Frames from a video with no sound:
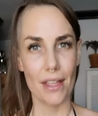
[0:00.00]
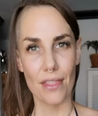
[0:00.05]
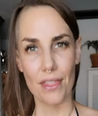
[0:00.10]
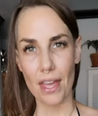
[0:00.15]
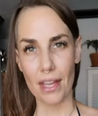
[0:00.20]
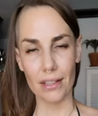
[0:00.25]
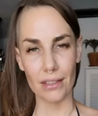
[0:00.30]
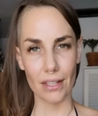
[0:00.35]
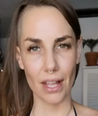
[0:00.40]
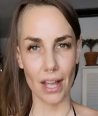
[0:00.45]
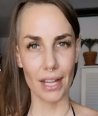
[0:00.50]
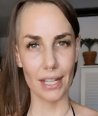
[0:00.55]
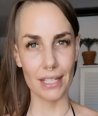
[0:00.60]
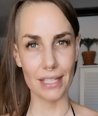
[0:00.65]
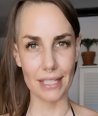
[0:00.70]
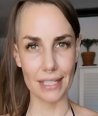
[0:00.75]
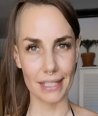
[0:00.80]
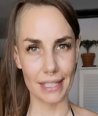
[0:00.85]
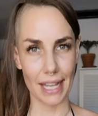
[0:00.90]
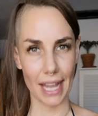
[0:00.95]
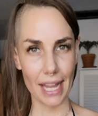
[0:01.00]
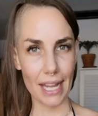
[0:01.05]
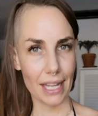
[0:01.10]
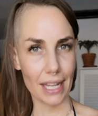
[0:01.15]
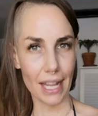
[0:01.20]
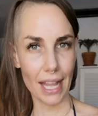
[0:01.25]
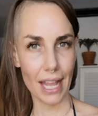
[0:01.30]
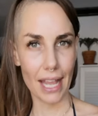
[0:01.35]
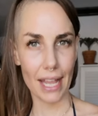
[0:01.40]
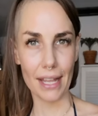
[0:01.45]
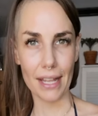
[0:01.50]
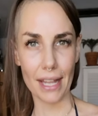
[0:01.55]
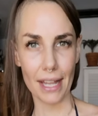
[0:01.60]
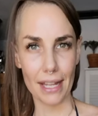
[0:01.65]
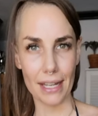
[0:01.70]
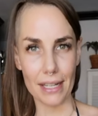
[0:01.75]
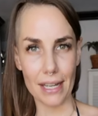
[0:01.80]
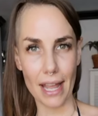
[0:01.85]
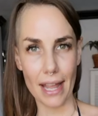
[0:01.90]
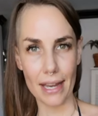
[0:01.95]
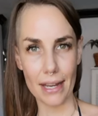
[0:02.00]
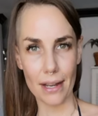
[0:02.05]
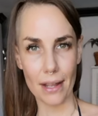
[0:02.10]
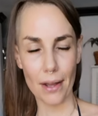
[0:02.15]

that lion's gate and and,